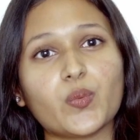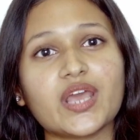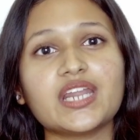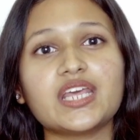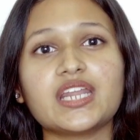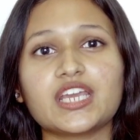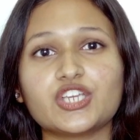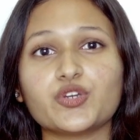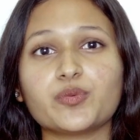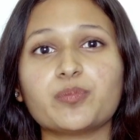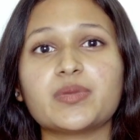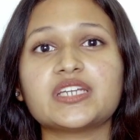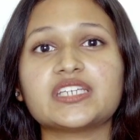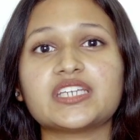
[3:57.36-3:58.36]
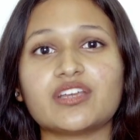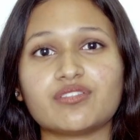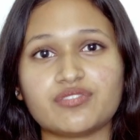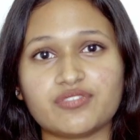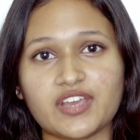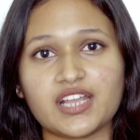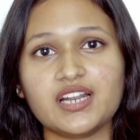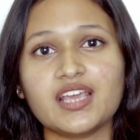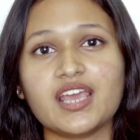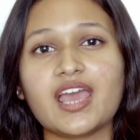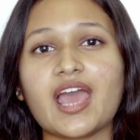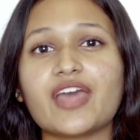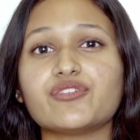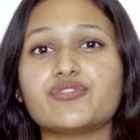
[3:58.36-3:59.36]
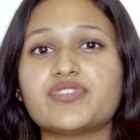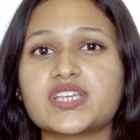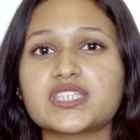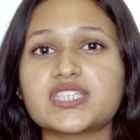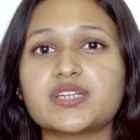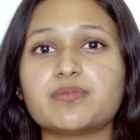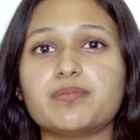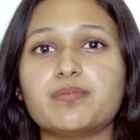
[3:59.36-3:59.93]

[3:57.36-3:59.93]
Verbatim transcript: when an equipment can fail and fix it